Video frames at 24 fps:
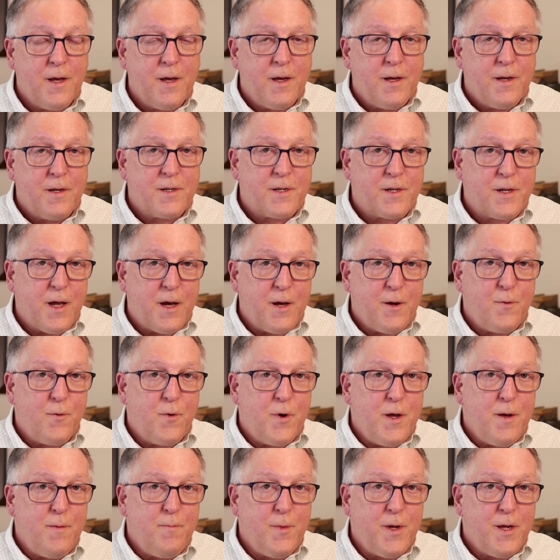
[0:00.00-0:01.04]
Stay
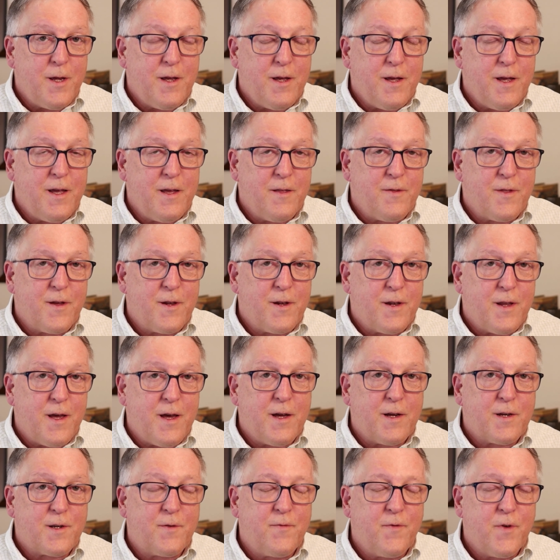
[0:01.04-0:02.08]
with me. In the
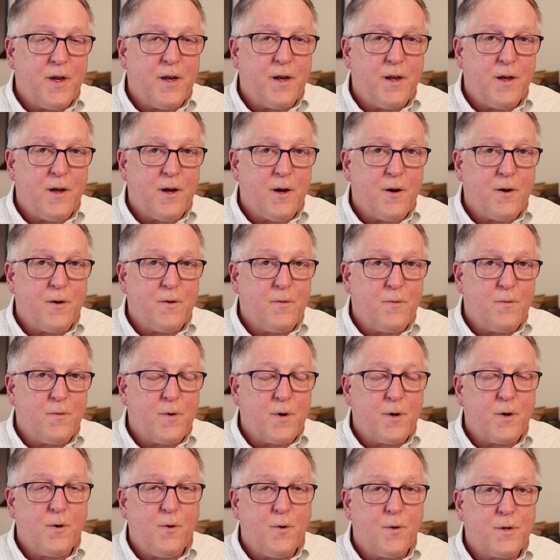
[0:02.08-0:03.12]
next video,
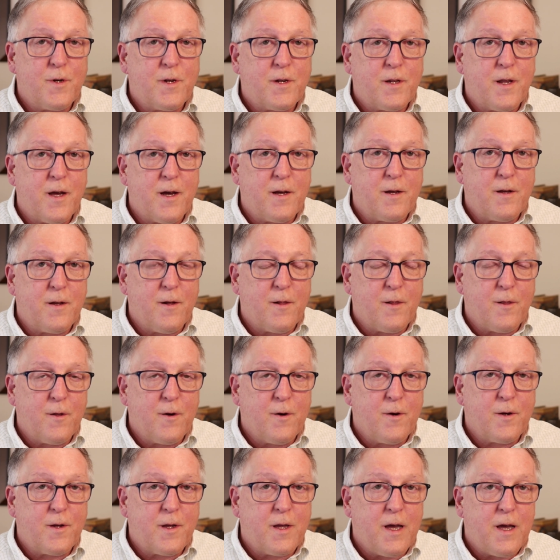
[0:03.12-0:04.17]
we're going to take a
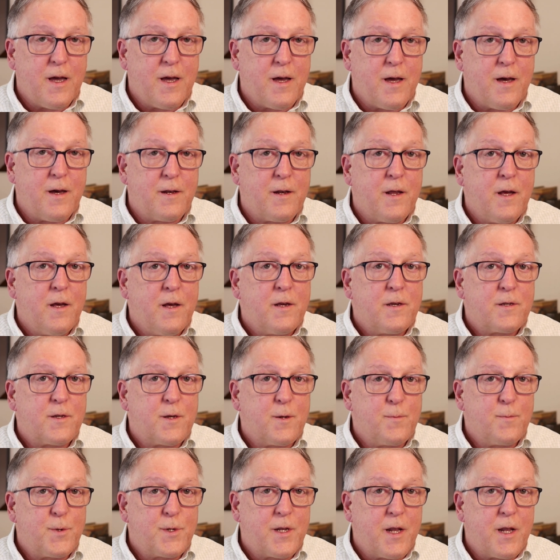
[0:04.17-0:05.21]
look at
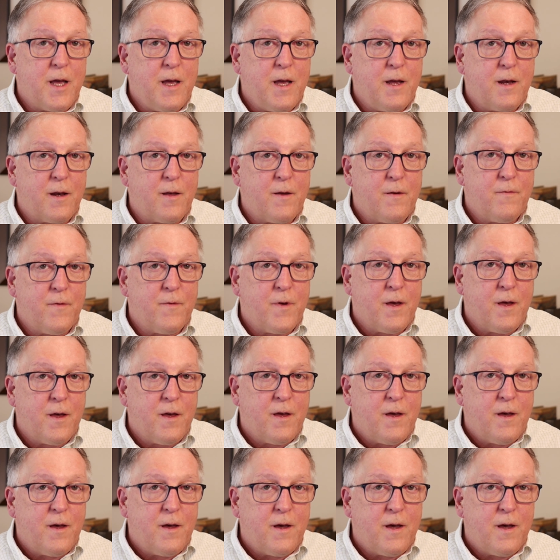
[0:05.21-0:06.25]
substantive
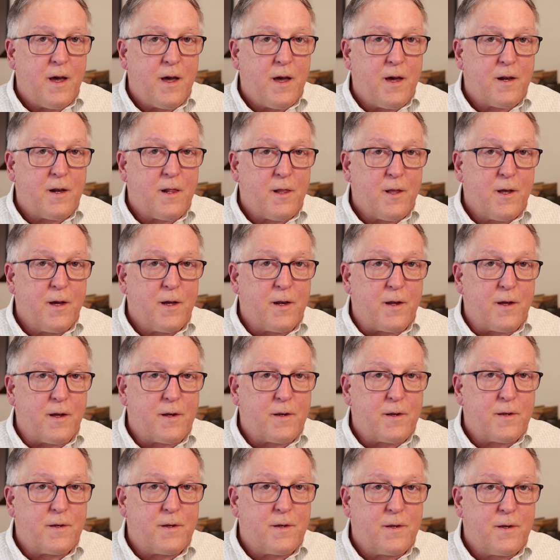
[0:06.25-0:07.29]

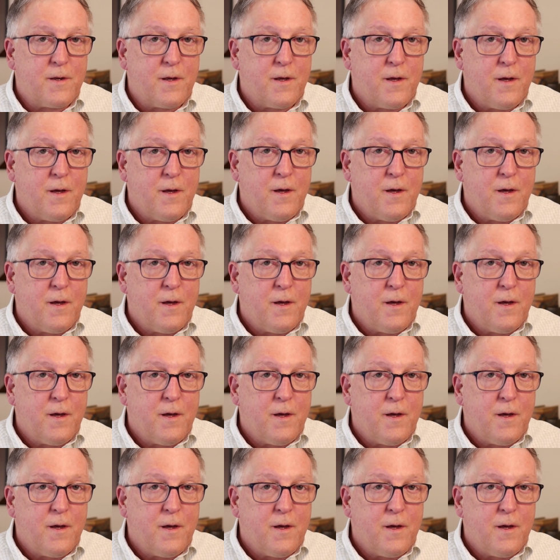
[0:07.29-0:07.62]
analytics.